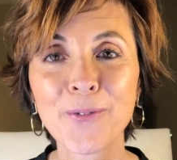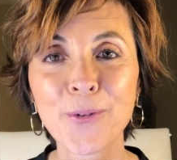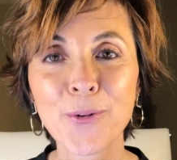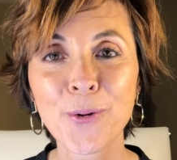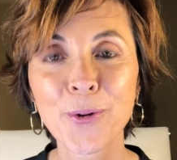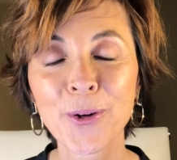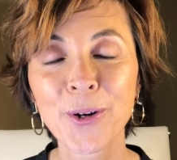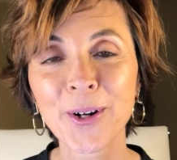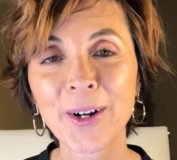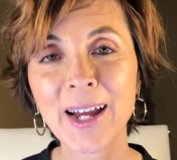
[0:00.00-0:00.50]

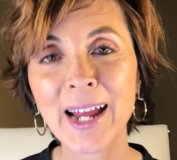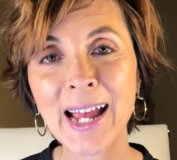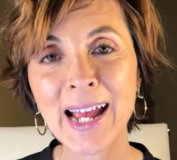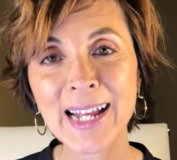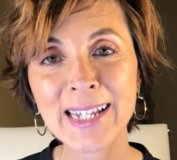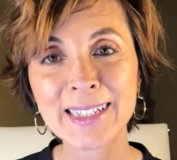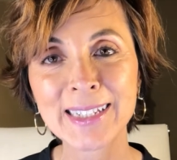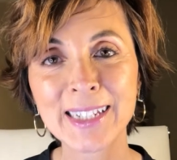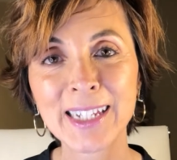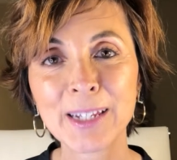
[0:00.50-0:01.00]
for
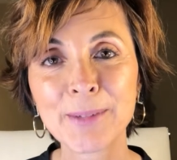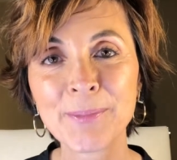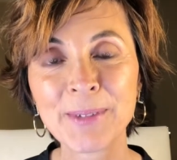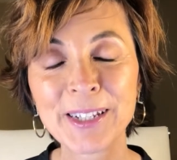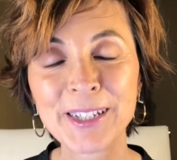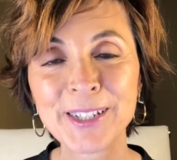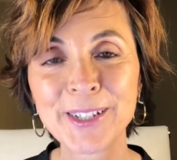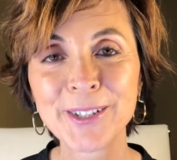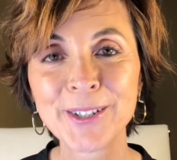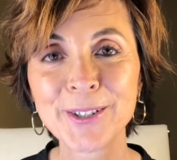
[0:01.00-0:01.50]
asking me
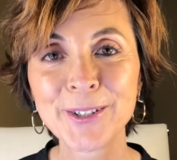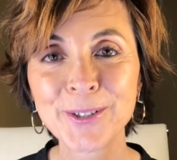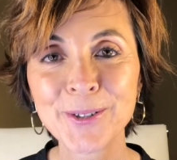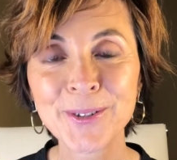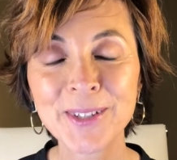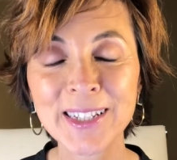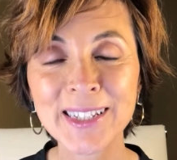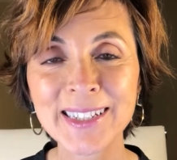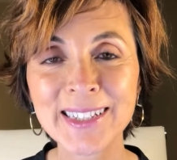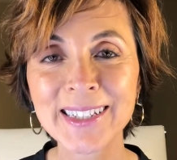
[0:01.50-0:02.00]
to do
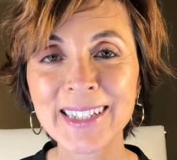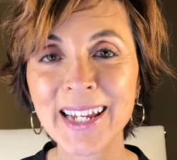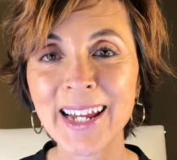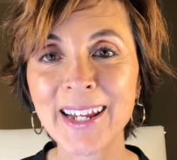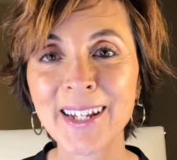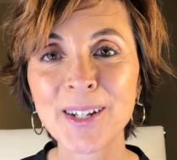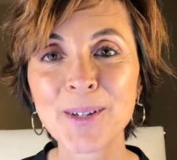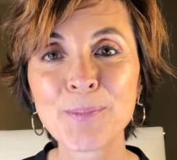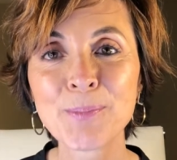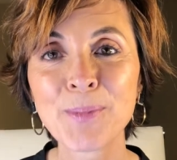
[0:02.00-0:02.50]
this
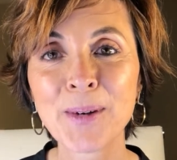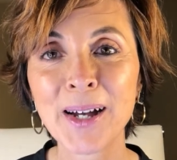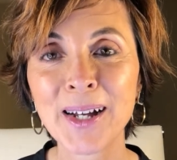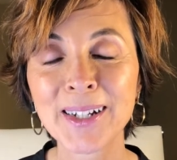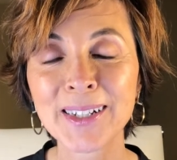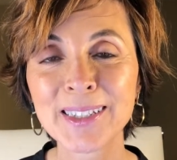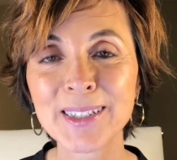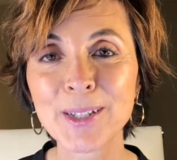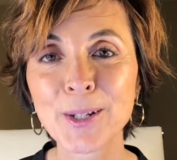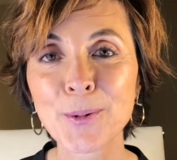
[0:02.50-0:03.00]
and
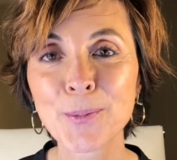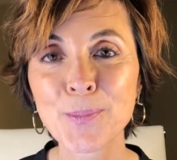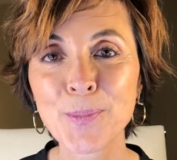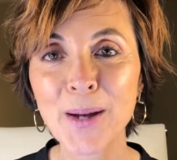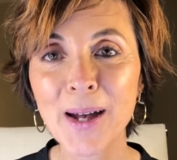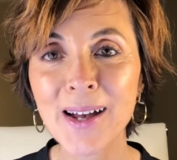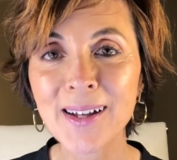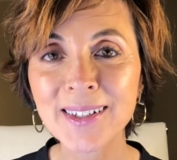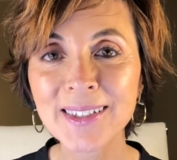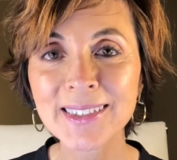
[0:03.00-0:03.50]
unbox their
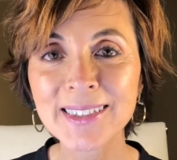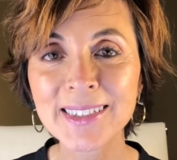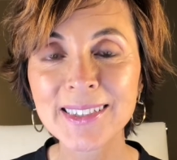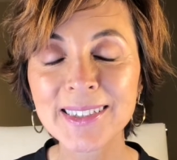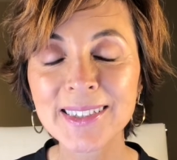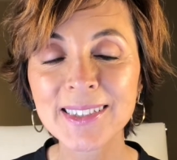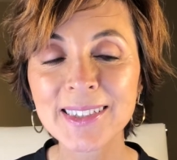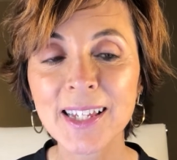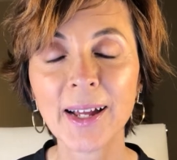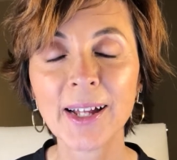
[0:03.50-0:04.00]

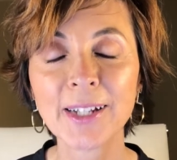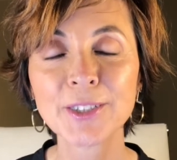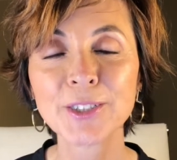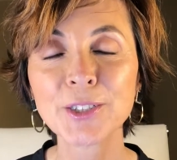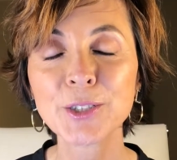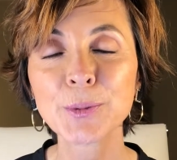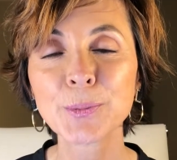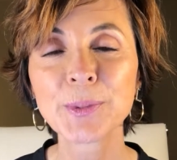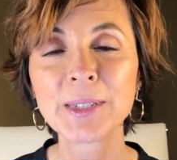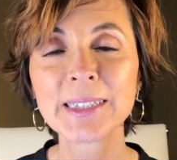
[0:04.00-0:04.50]
boxes. I
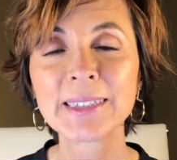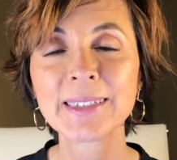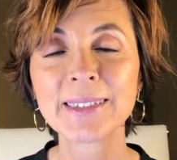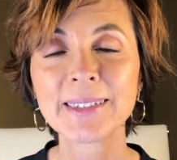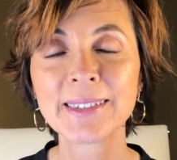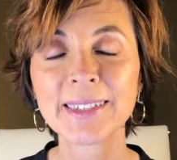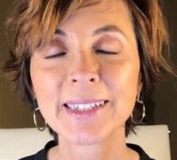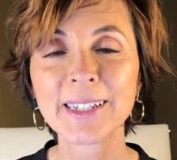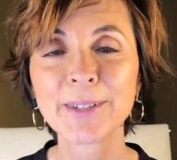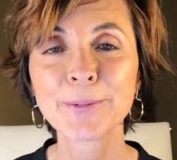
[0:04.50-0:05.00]
just
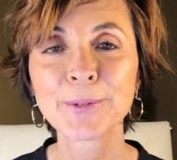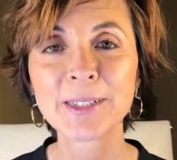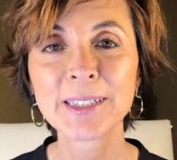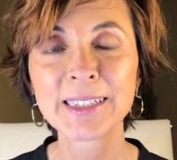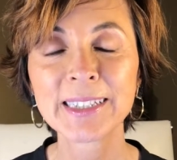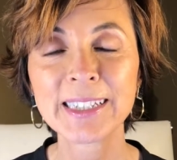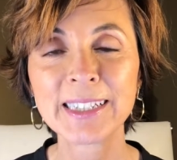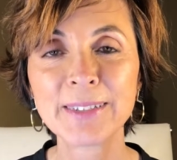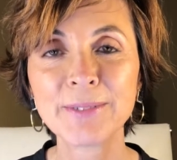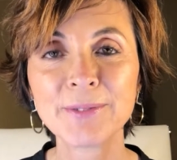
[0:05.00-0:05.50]
recently
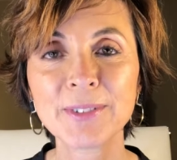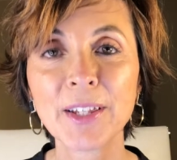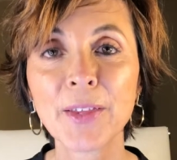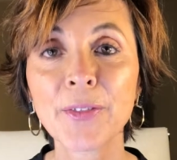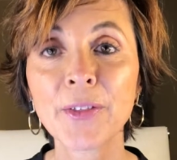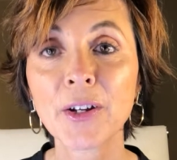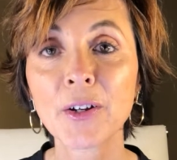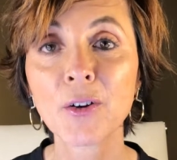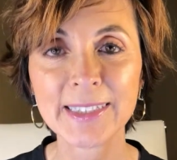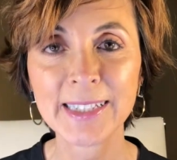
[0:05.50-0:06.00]
received
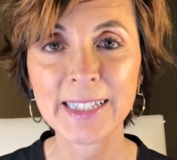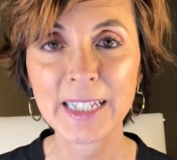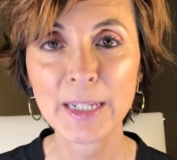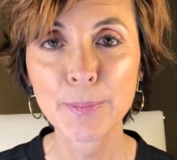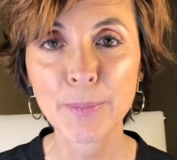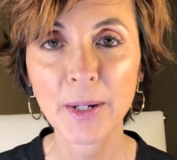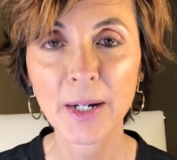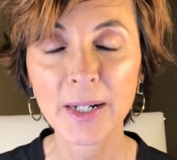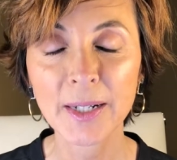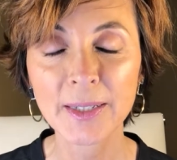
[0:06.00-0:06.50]
their tea
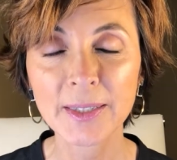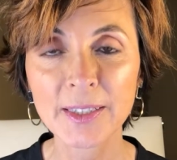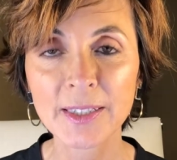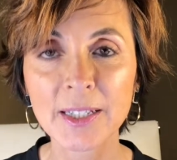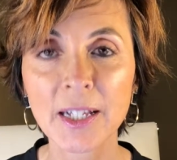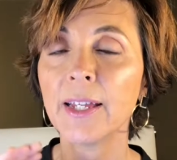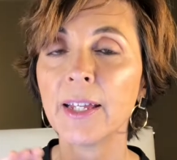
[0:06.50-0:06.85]
box.